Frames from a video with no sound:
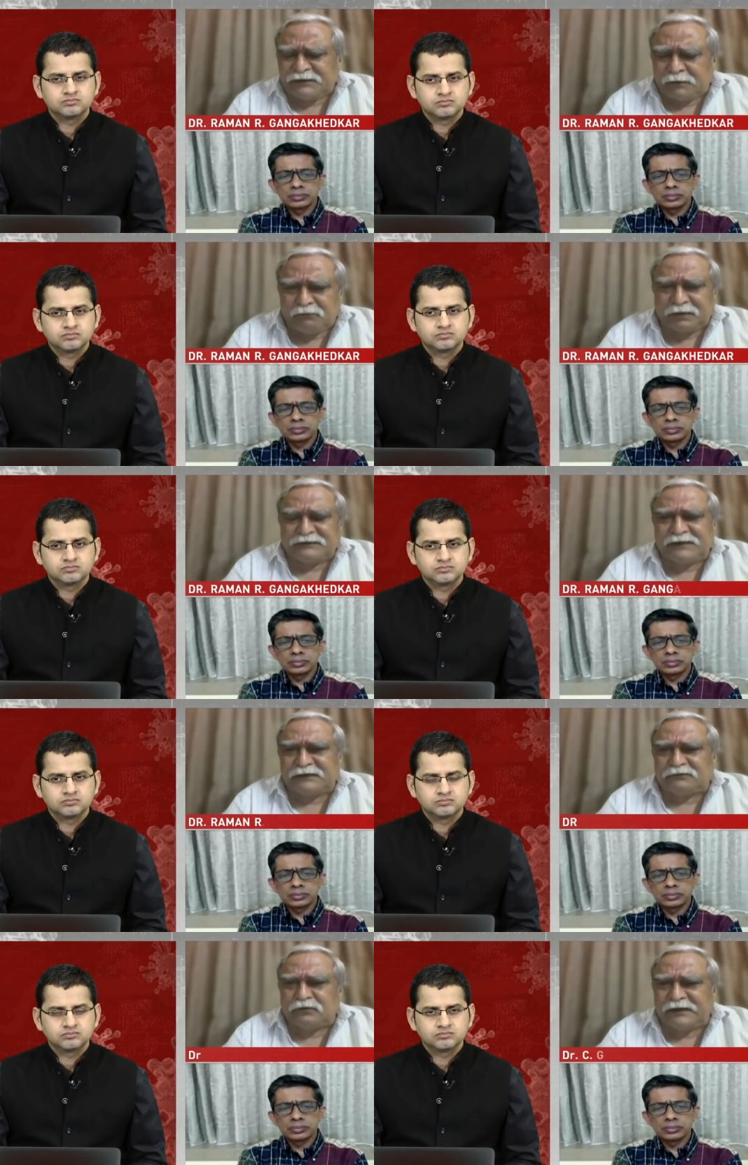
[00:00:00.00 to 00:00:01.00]
Speaker 1: numbers
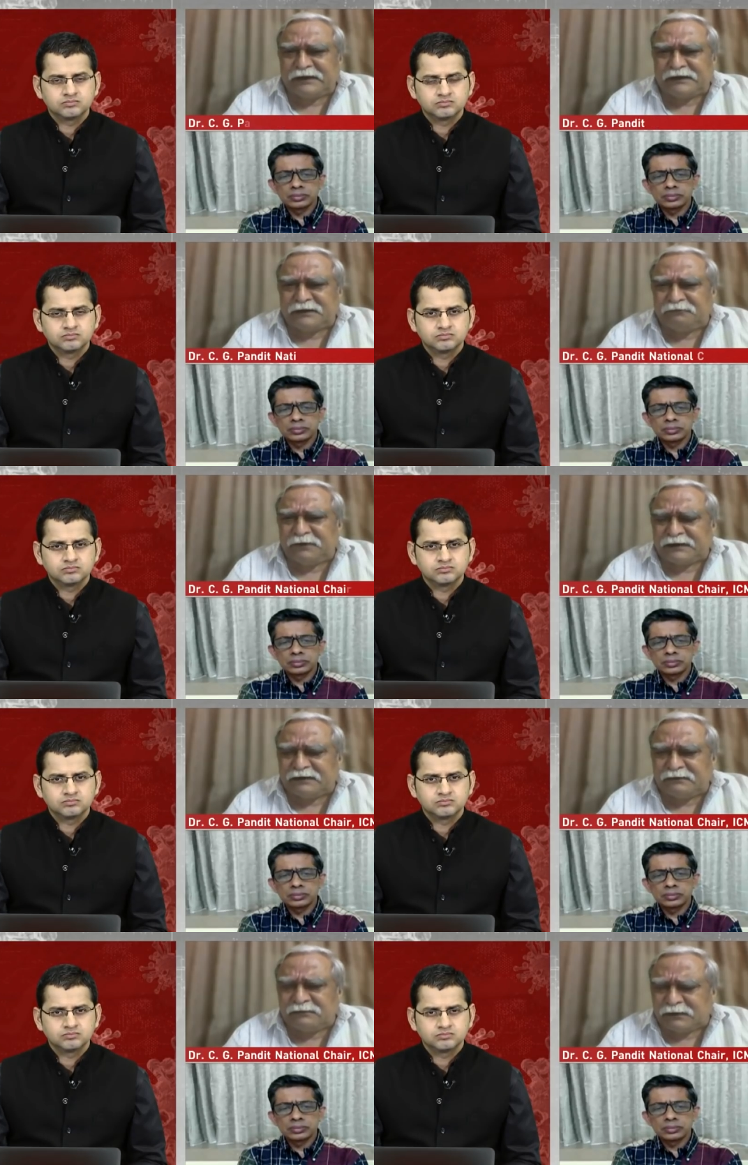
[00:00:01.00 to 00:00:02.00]
that could get
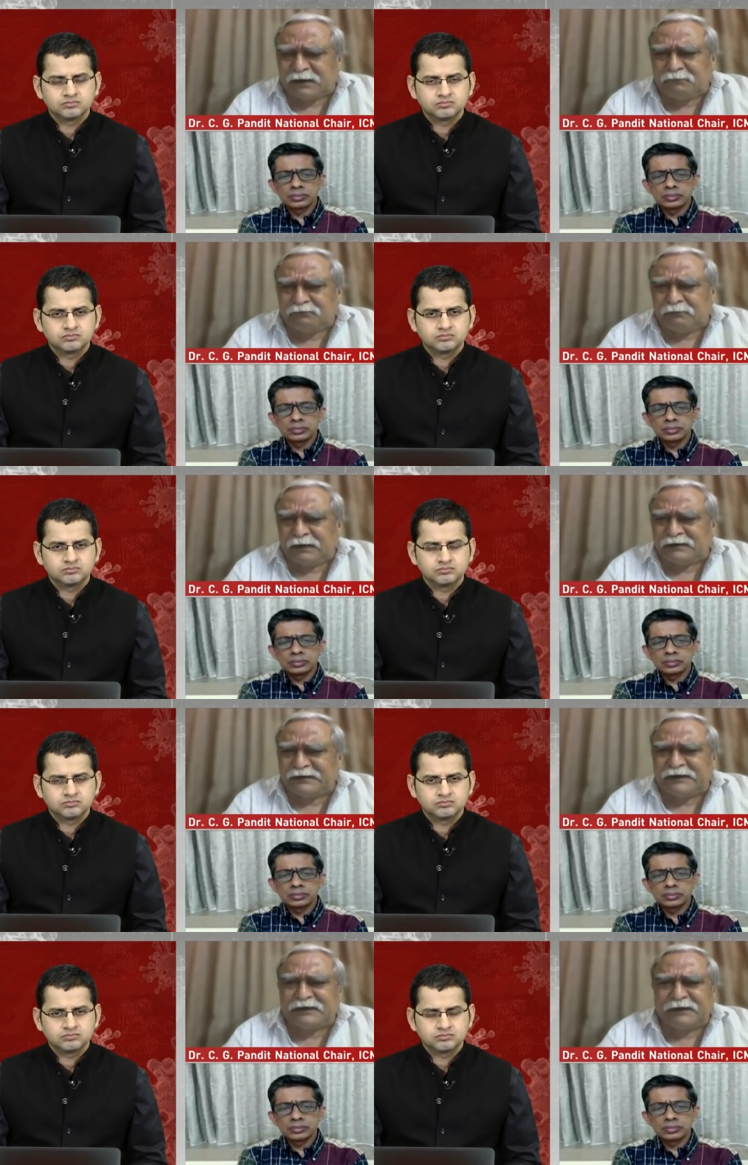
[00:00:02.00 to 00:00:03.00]
infected, come and
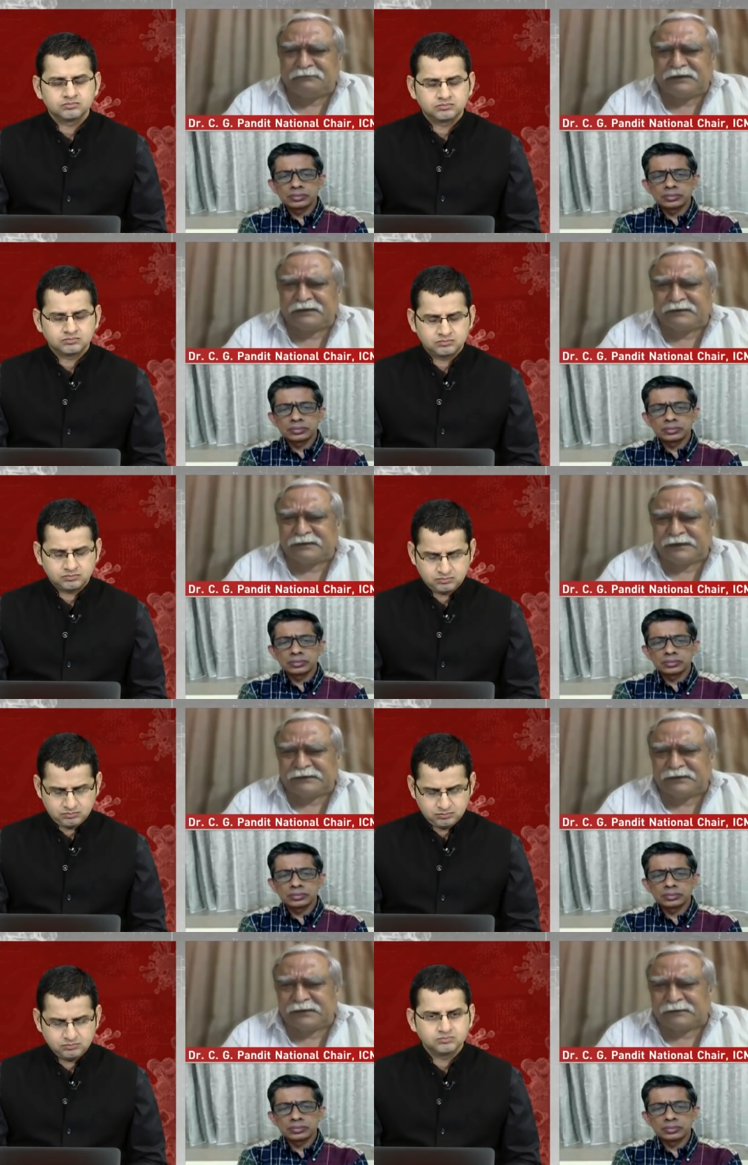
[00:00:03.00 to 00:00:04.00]
get admitted
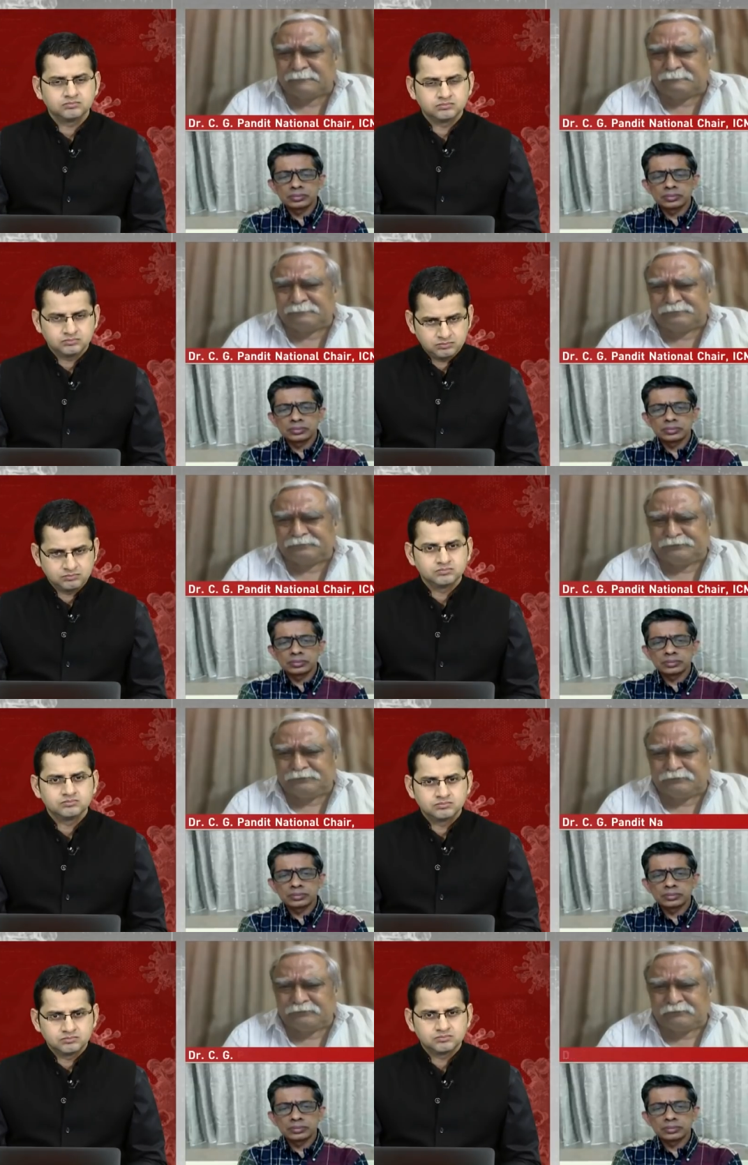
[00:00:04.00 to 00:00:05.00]
right there.
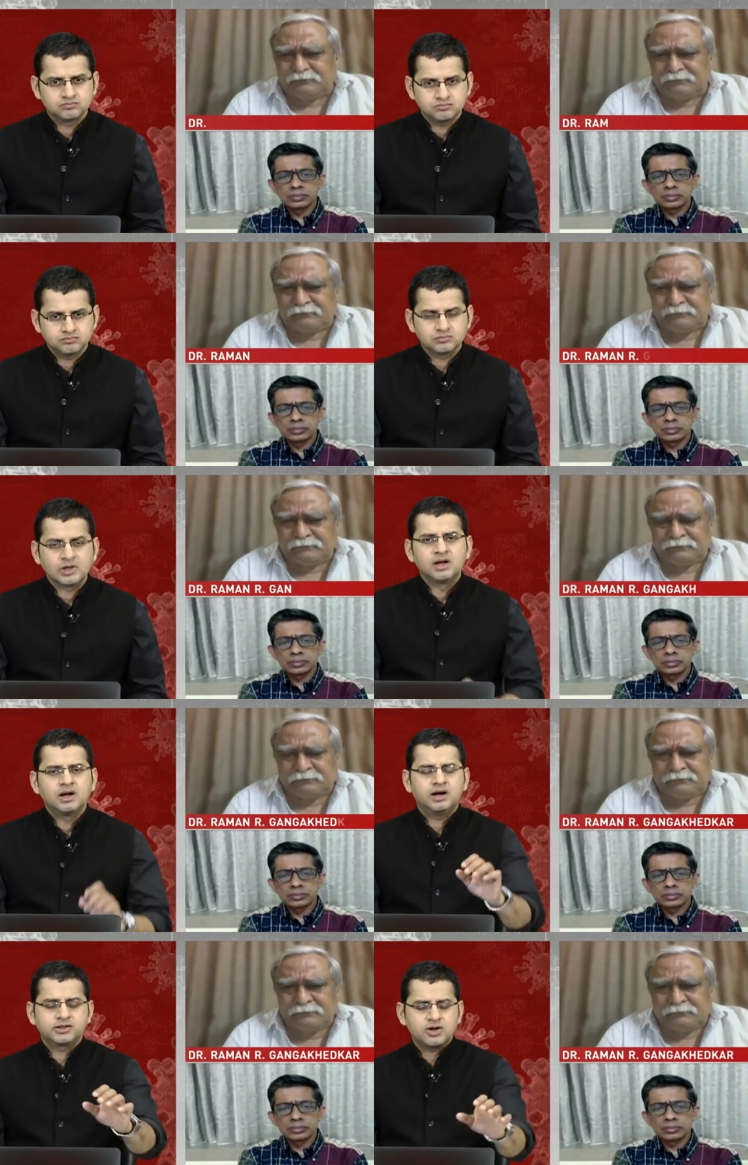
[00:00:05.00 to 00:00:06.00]

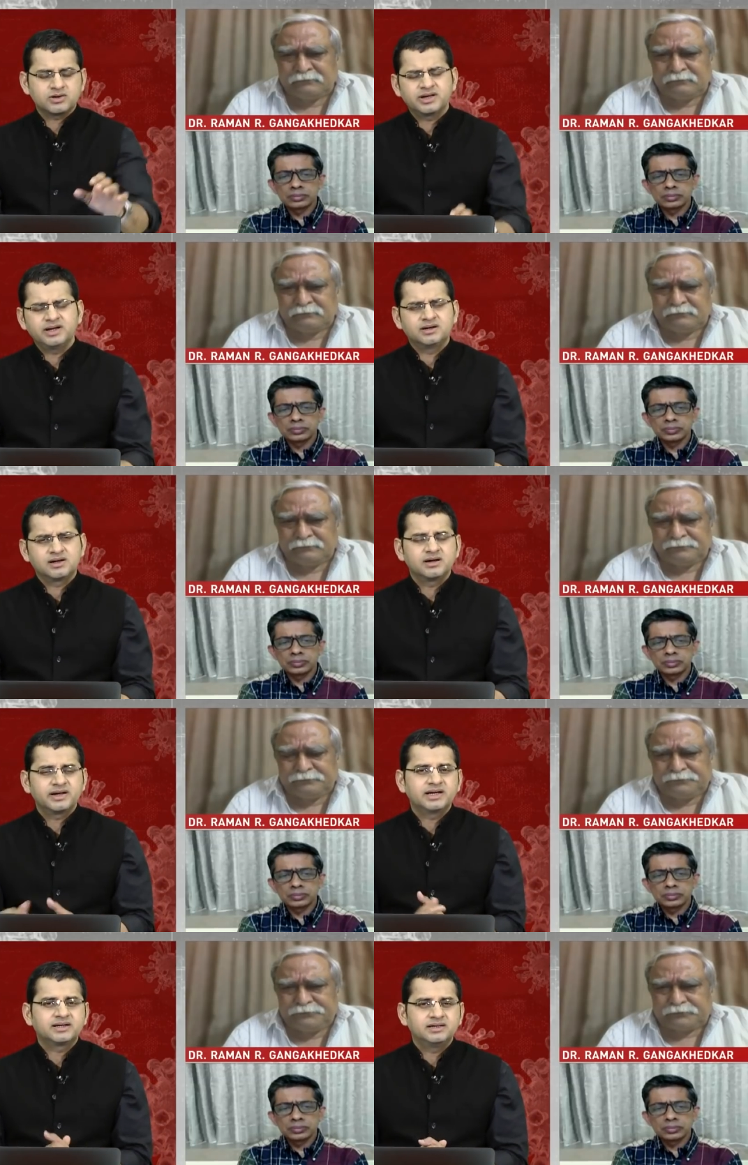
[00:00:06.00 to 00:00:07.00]
Speaker 2: Dr.
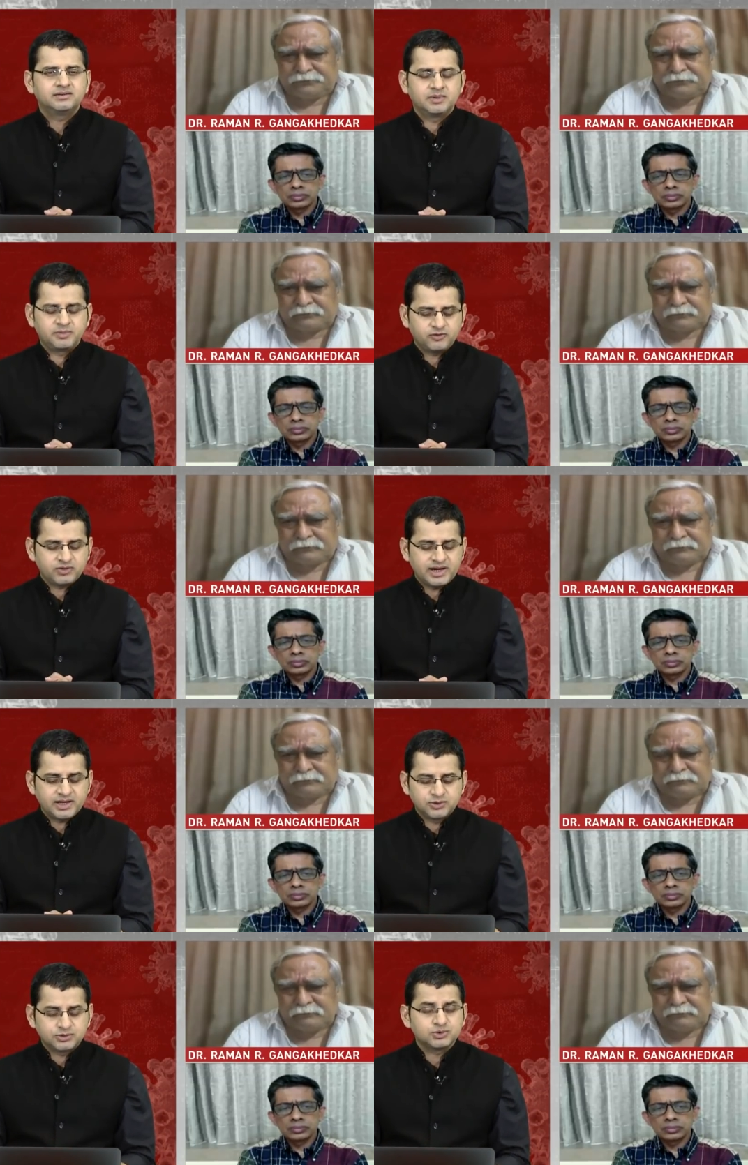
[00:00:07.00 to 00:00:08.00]
Gangakhedkar, before I
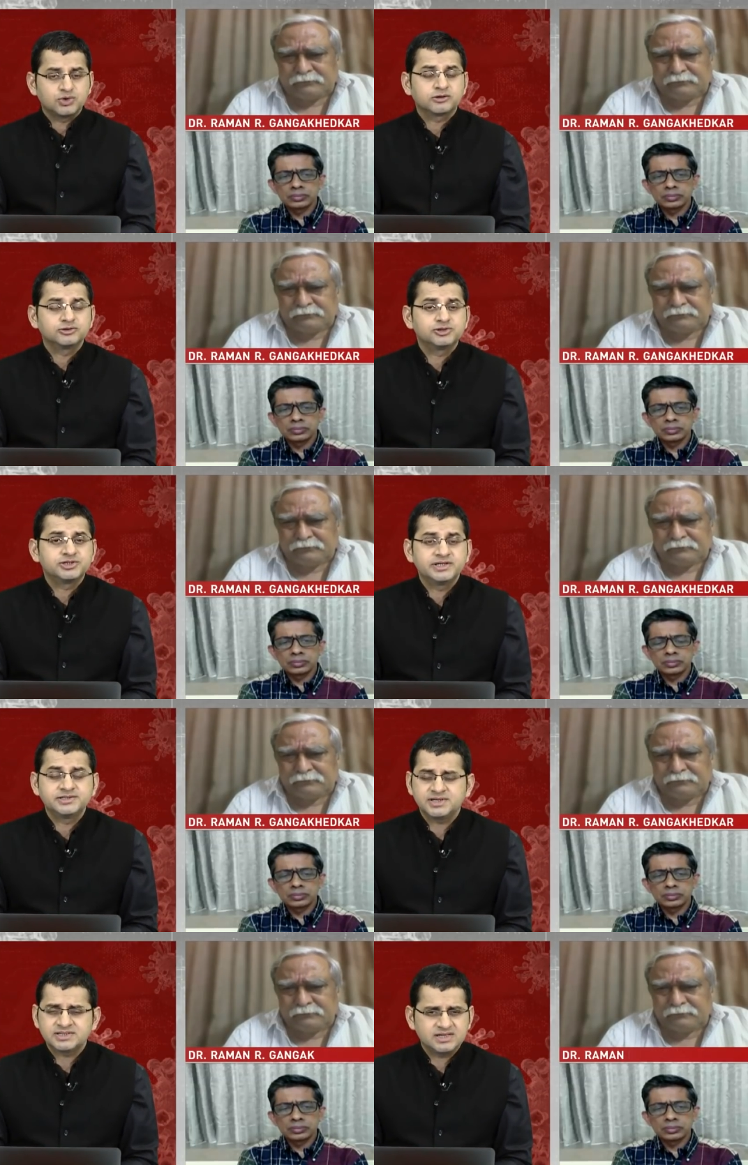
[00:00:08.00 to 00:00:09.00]
go to Dr. Joshi,
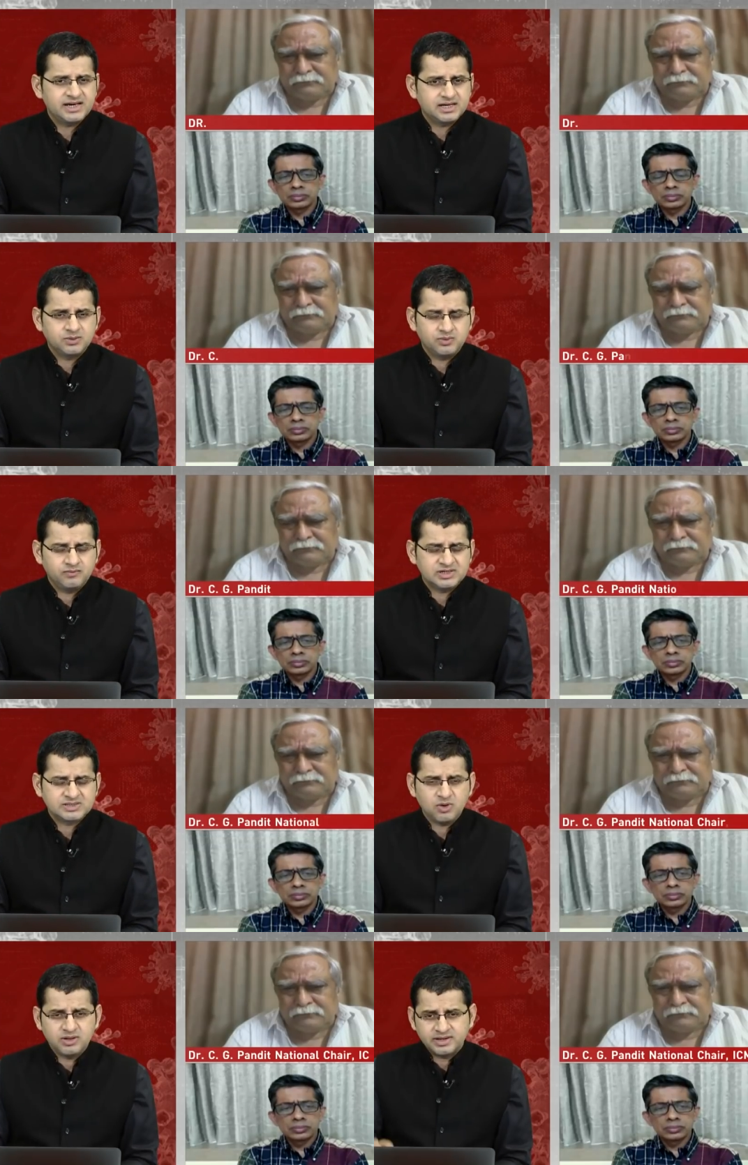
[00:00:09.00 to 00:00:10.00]
just like one small